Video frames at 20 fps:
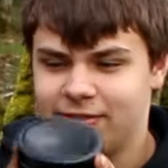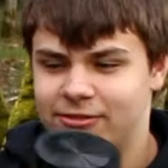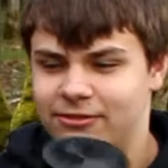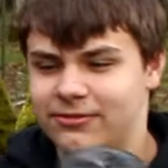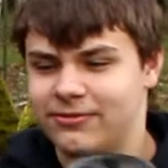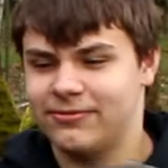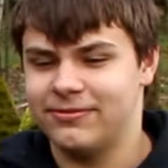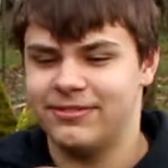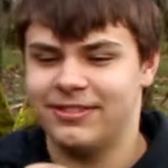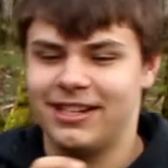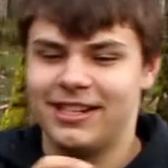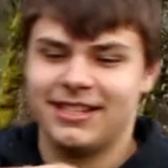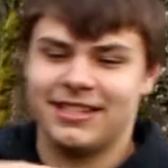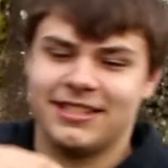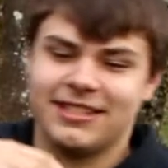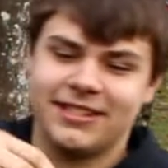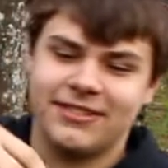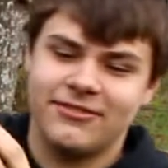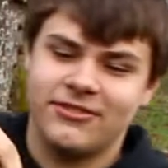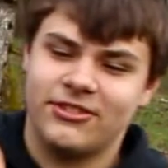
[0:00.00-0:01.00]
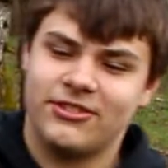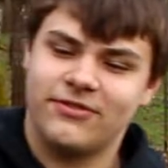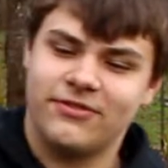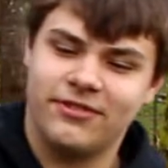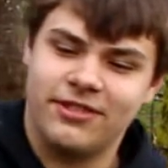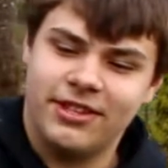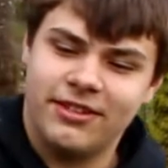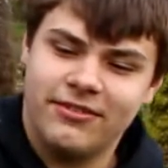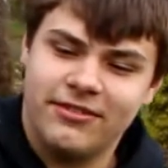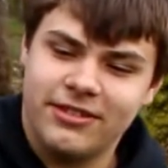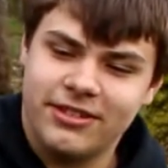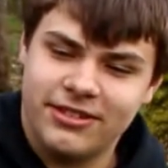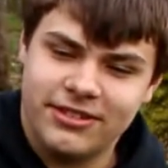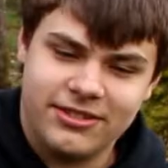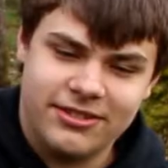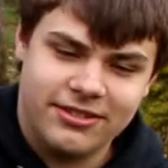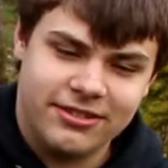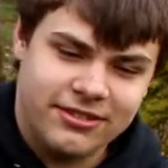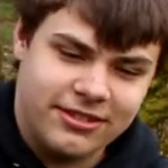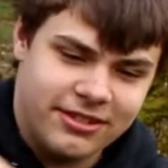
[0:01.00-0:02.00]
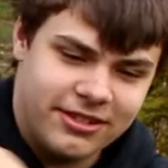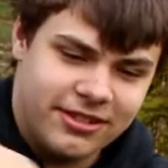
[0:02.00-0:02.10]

well, let's see which one I want to start